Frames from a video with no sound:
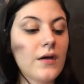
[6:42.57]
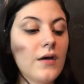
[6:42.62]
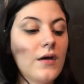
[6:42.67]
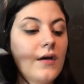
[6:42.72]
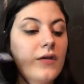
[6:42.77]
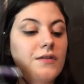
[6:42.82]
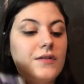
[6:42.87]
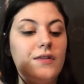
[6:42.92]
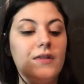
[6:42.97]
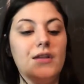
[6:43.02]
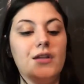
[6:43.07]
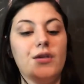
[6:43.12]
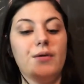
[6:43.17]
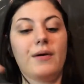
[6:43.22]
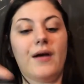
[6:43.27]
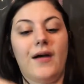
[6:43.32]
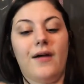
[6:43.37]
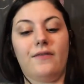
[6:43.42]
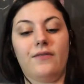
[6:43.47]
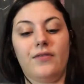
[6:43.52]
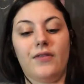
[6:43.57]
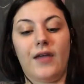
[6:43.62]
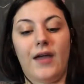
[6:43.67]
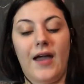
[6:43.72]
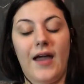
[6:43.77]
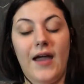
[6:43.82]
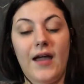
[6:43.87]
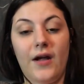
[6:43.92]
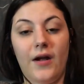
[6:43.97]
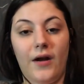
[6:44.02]
So then you have the
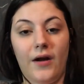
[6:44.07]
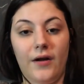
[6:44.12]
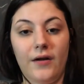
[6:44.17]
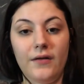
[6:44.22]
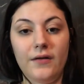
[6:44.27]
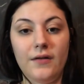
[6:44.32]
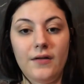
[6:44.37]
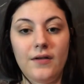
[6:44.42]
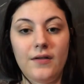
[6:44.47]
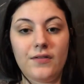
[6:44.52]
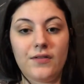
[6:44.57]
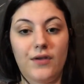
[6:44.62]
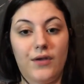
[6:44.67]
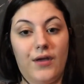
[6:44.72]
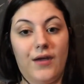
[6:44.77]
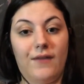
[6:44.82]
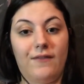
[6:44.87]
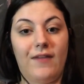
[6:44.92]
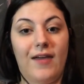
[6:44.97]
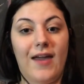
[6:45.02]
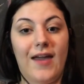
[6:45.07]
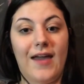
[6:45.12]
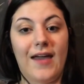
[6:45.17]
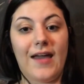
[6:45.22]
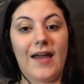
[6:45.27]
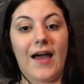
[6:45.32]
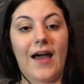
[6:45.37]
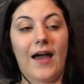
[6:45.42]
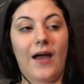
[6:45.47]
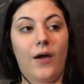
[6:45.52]
air. So you have
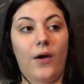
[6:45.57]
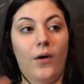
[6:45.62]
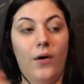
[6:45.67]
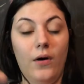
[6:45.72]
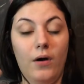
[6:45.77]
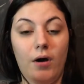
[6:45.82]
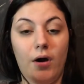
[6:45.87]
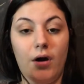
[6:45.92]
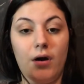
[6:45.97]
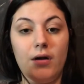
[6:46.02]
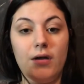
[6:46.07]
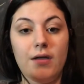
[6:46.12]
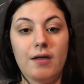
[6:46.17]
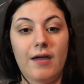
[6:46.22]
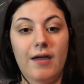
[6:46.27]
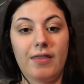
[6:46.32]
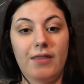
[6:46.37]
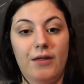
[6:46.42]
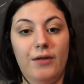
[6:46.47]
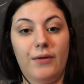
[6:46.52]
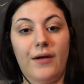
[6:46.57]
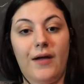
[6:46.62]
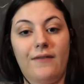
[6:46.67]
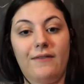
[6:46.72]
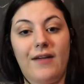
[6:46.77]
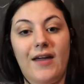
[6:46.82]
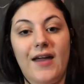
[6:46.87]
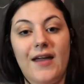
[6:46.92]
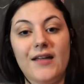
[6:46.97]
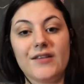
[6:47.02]
A-I-R, and then you have
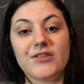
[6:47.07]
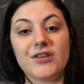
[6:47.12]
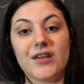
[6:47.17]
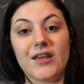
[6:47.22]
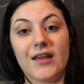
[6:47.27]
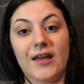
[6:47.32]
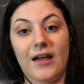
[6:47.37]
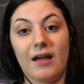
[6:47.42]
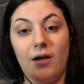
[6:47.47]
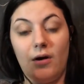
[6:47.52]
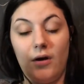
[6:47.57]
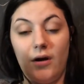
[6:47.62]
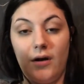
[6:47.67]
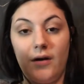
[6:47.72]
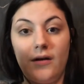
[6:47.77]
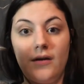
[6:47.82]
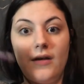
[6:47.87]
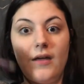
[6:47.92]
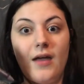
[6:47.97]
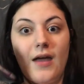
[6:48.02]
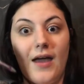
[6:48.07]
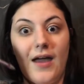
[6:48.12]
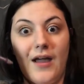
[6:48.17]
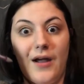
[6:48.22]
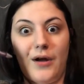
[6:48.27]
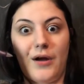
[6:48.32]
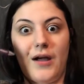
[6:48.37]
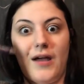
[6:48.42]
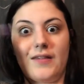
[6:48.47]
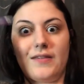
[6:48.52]
H-E-I-R.
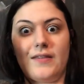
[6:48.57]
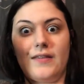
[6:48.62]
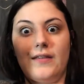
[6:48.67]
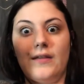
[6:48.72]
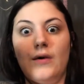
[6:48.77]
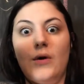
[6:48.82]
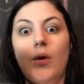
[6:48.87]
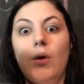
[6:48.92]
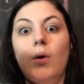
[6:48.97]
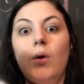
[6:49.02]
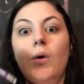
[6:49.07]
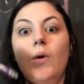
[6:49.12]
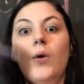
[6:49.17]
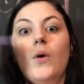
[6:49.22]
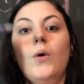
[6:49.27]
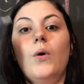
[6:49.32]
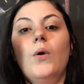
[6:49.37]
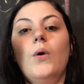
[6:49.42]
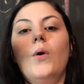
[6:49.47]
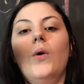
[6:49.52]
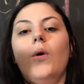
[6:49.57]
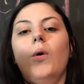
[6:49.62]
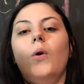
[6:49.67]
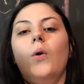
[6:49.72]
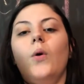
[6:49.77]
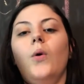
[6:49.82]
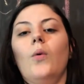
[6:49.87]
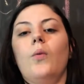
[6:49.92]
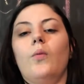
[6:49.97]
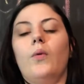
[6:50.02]
Air as
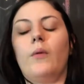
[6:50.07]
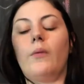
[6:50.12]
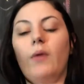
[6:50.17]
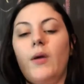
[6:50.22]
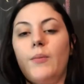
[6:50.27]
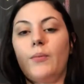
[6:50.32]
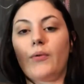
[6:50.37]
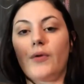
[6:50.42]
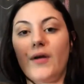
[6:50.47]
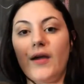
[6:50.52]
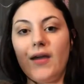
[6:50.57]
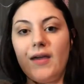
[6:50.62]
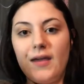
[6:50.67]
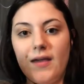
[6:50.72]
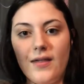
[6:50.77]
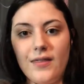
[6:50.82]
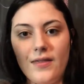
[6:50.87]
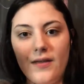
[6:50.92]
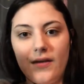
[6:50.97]
when we breathe,